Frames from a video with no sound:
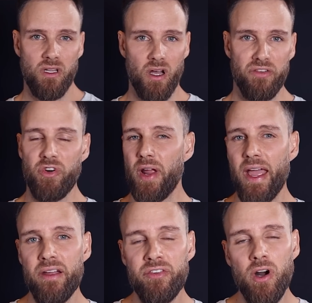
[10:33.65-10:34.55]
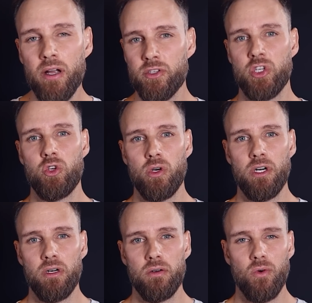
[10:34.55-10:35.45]
Now, if you're ever
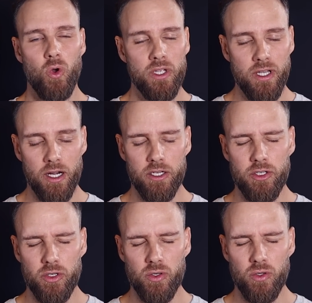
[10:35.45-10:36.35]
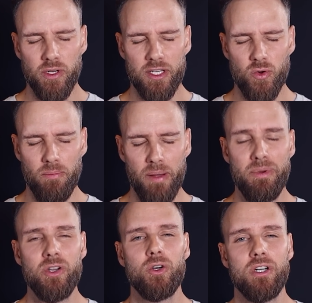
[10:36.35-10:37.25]
unsure, all you gotta do is
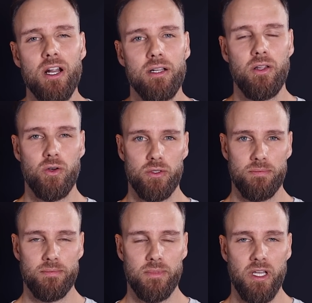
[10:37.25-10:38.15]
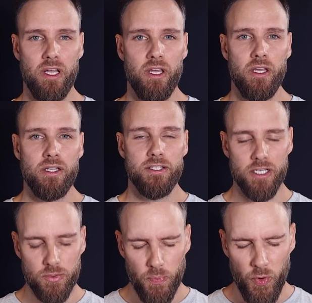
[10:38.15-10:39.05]
remember you're not alone.
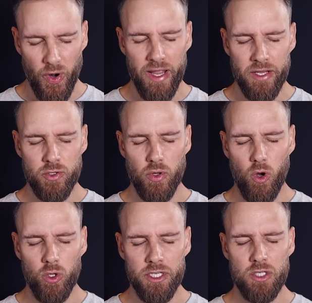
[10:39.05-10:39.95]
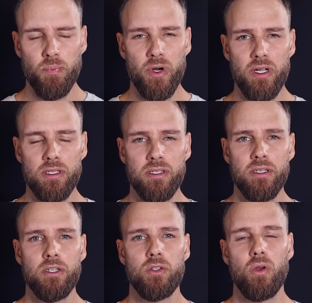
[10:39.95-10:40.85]
Just pray to the Holy Spirit
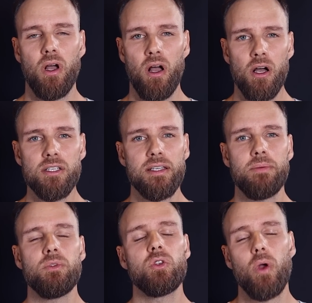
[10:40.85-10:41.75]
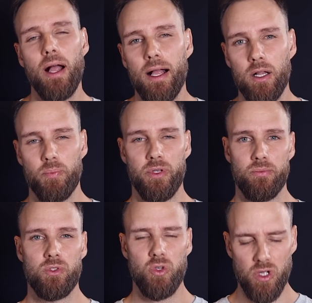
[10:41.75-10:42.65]
to ask Him to help you,
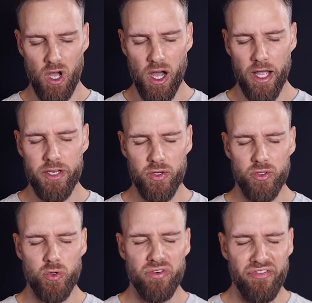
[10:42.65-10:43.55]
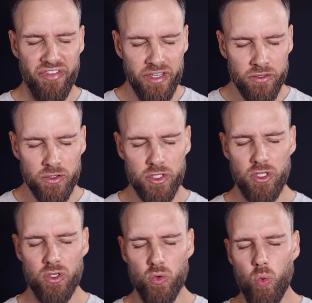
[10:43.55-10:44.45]
to guide you, and to reveal
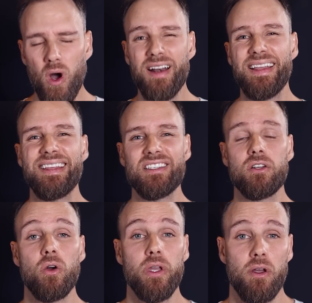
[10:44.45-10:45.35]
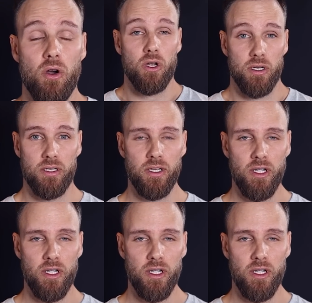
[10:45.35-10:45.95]
to you what is going on.